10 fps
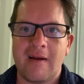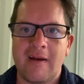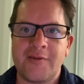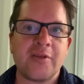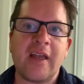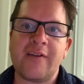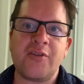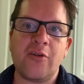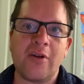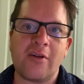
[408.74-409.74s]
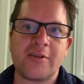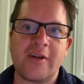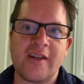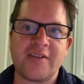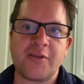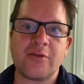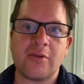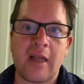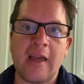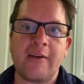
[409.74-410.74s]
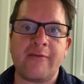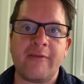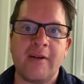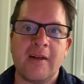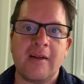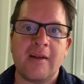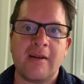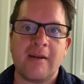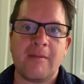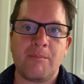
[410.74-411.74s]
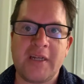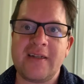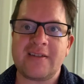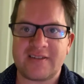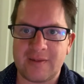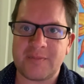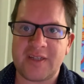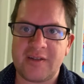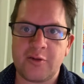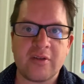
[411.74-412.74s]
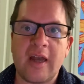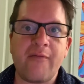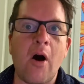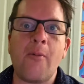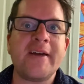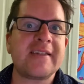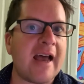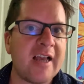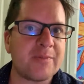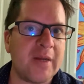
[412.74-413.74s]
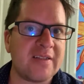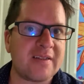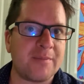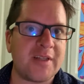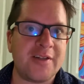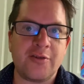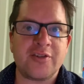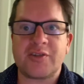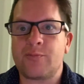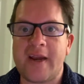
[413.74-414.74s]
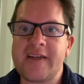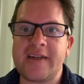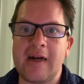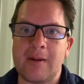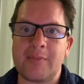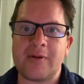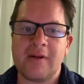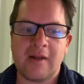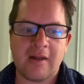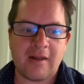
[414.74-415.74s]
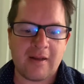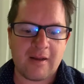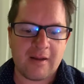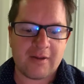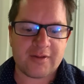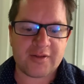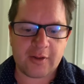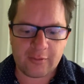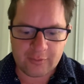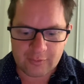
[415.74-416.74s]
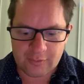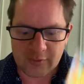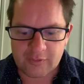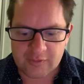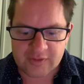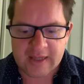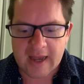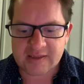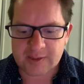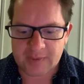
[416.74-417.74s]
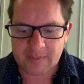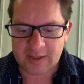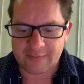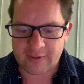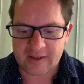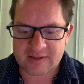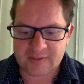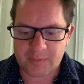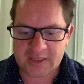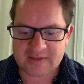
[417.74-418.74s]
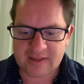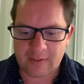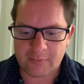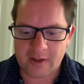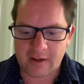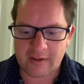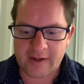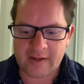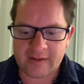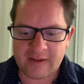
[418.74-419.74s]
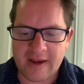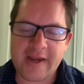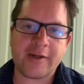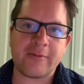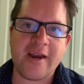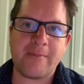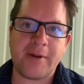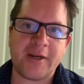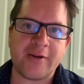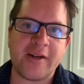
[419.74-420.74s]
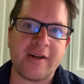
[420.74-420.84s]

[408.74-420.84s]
And your life no longer is. Your life means something. Your life always has meant something. You're just waking up. So that, to me, my friends, means that we are in a great period